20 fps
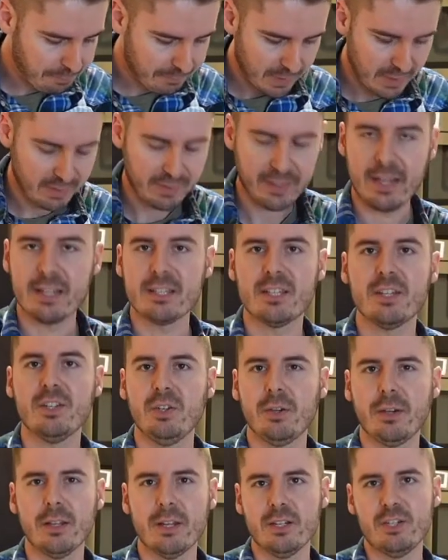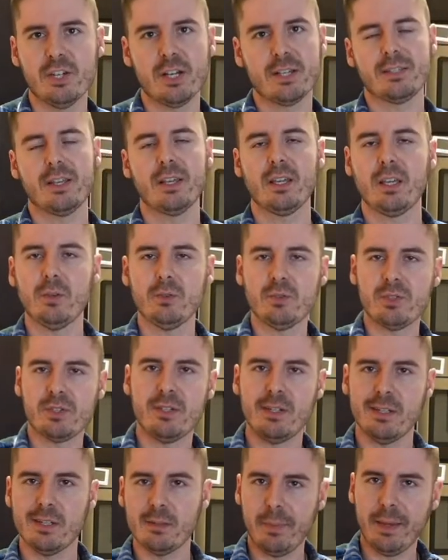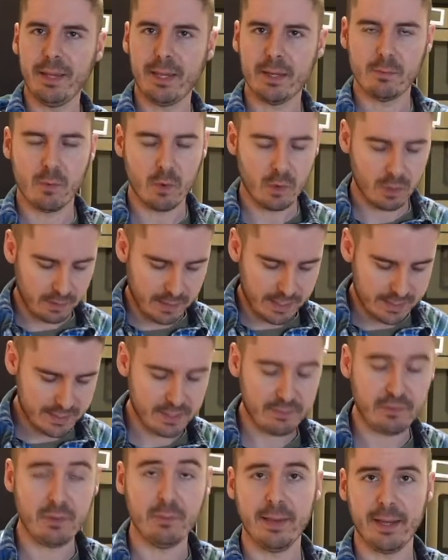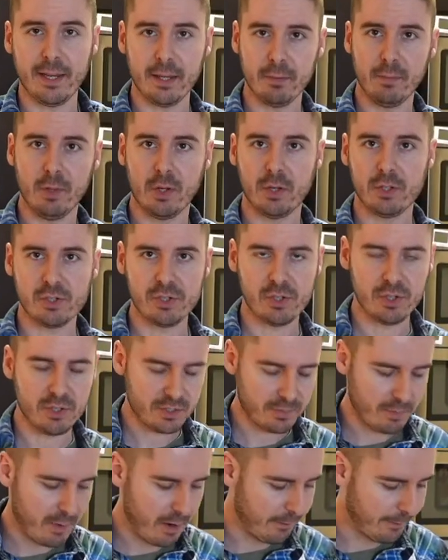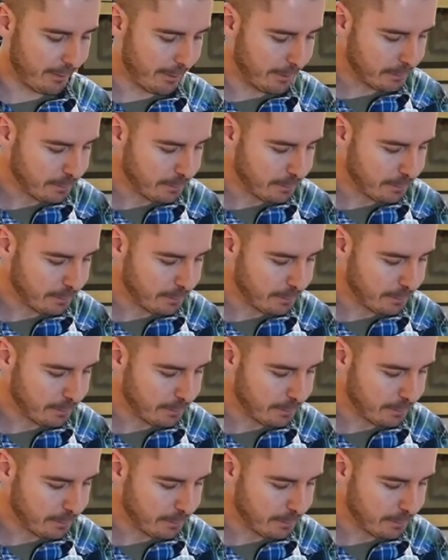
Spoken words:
Like I said, you can adjust that. You just need to bake it more or less if you make them larger or smaller.